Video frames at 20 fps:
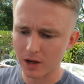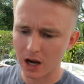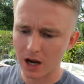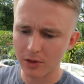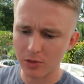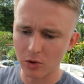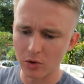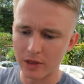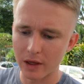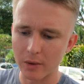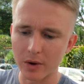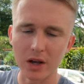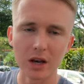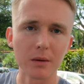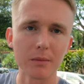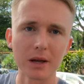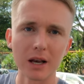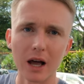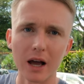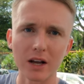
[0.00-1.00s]
I thought they were
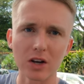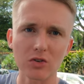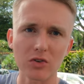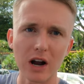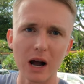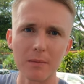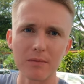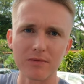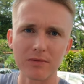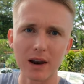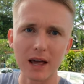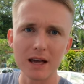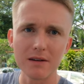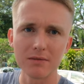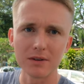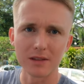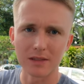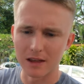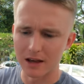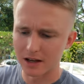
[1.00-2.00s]
going to be like crab
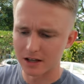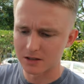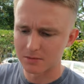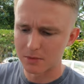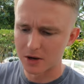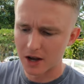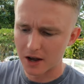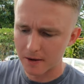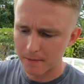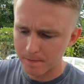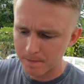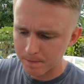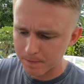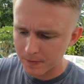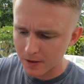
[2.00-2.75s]
flavoured things, but